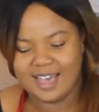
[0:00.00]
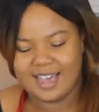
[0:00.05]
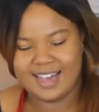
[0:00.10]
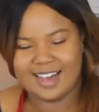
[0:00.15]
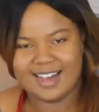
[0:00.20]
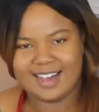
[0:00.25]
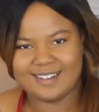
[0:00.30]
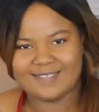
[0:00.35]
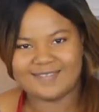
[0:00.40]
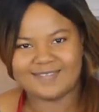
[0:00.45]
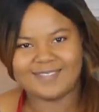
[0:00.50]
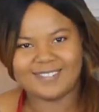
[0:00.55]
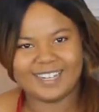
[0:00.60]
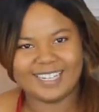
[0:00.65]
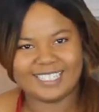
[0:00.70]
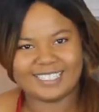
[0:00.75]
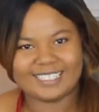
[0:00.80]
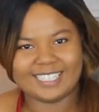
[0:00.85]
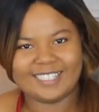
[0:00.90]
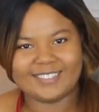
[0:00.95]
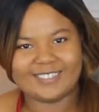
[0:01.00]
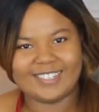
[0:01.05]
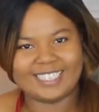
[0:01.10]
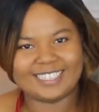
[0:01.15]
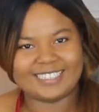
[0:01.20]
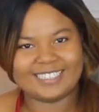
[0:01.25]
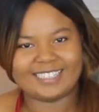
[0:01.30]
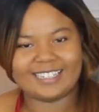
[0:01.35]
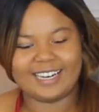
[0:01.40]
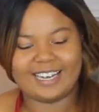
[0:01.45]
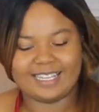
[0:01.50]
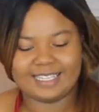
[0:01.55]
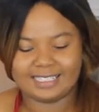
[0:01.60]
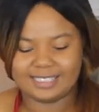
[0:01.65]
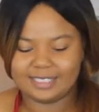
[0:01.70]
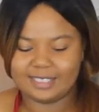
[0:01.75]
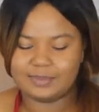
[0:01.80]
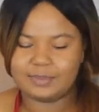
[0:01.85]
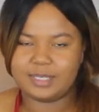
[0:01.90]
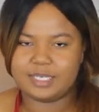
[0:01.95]
When I say monster hands, that
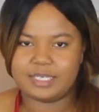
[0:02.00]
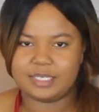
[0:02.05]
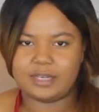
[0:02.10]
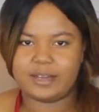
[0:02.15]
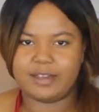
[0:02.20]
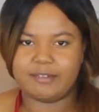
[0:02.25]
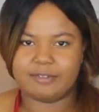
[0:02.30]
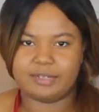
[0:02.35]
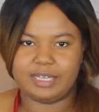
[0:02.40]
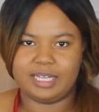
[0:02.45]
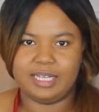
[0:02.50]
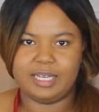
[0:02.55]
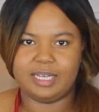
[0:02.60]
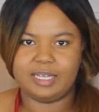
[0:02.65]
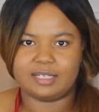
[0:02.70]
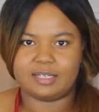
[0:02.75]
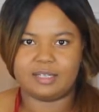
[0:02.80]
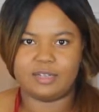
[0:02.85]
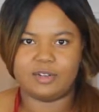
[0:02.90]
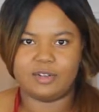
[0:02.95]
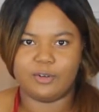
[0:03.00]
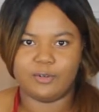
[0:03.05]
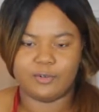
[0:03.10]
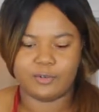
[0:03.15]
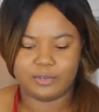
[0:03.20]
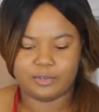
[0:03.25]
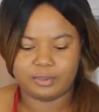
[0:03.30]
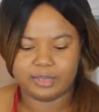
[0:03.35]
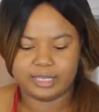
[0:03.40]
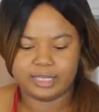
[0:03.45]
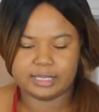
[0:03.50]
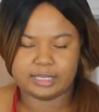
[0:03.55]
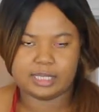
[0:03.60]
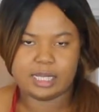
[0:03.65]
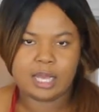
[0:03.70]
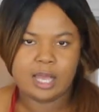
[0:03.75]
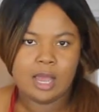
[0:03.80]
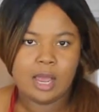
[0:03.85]
just means, you know, everything gets all over the place.